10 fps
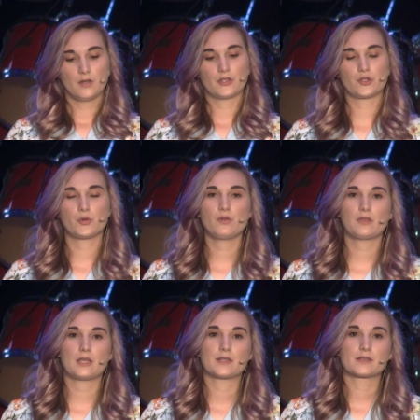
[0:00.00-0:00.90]
The
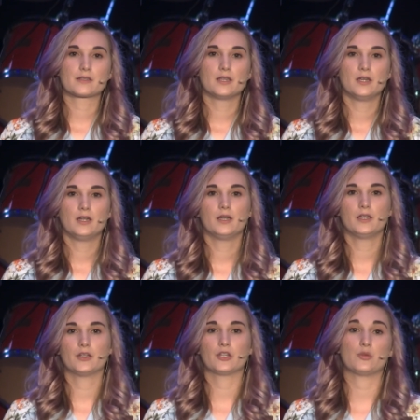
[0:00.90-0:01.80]
truth is,
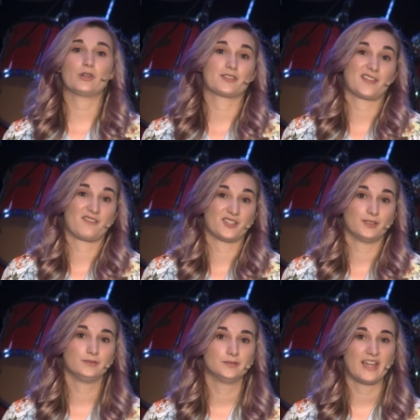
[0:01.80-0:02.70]
you will
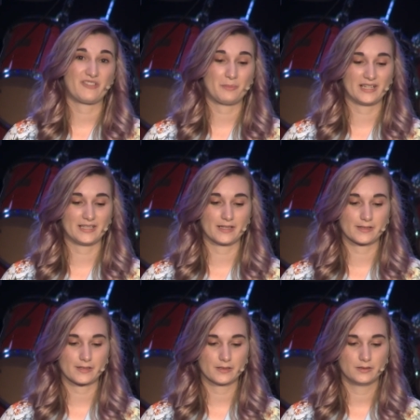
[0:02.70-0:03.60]
suffer. Everybody
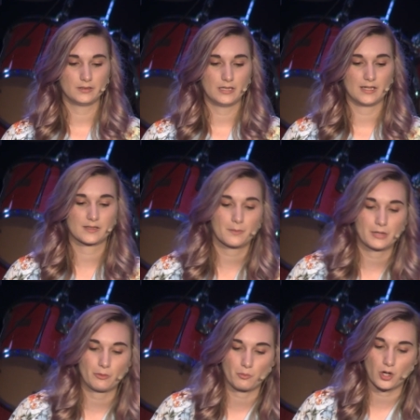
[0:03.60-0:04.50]
does. It's
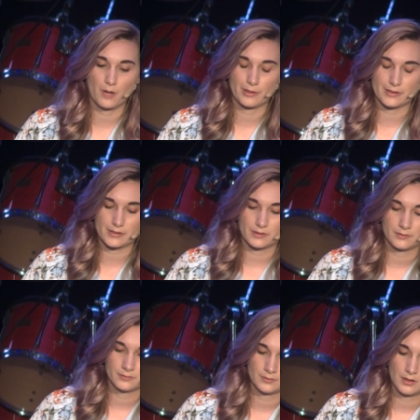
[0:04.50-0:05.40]
something we're promised.
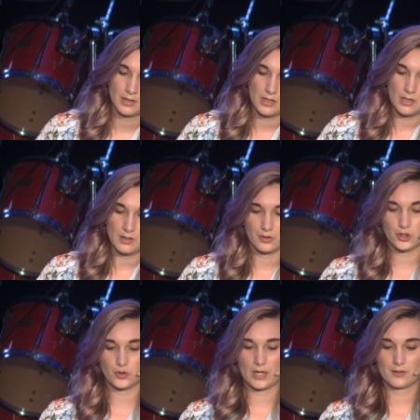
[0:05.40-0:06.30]

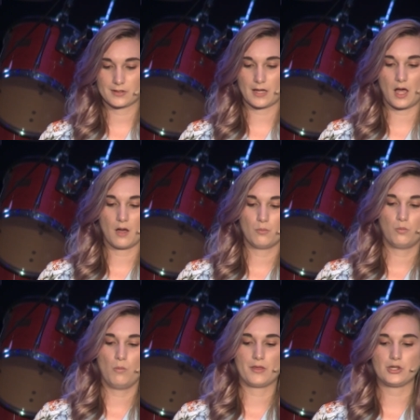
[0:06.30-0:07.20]
The trials
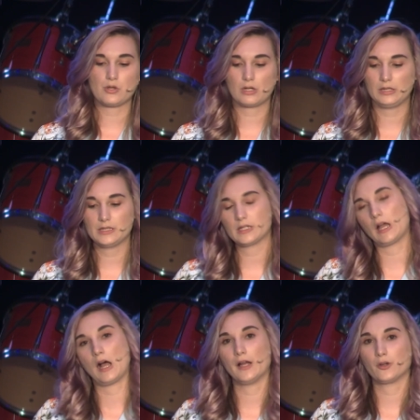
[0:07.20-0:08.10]
come whether you cling to
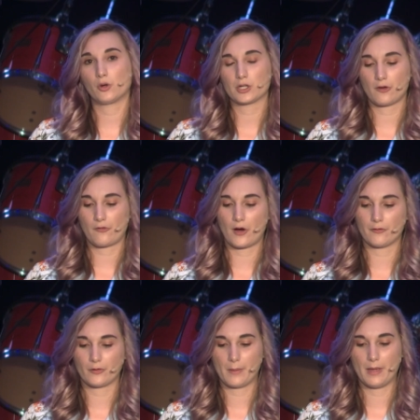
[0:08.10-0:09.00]
God or you're far
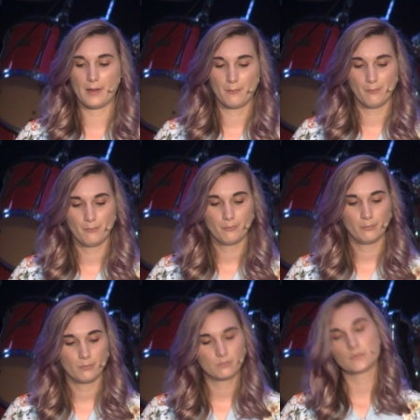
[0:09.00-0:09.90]
from Him.
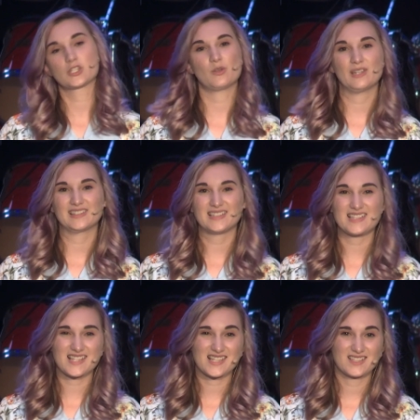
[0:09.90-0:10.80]
So at
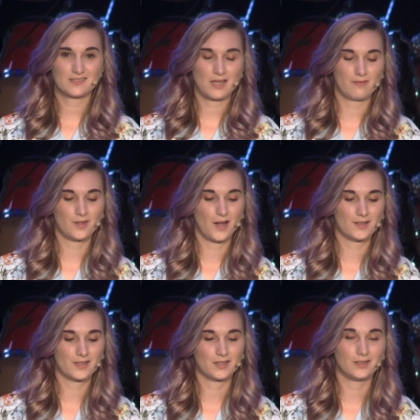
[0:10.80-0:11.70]
least have
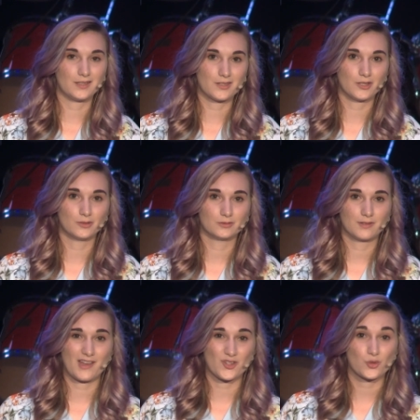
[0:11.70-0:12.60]
God to cling to
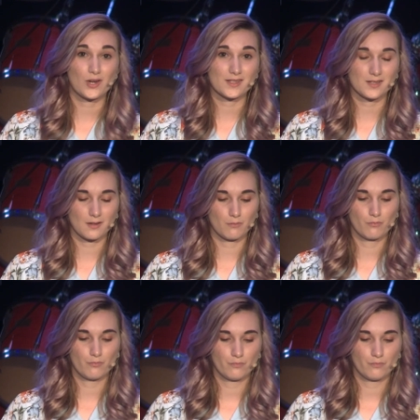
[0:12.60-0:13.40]
and trust Him.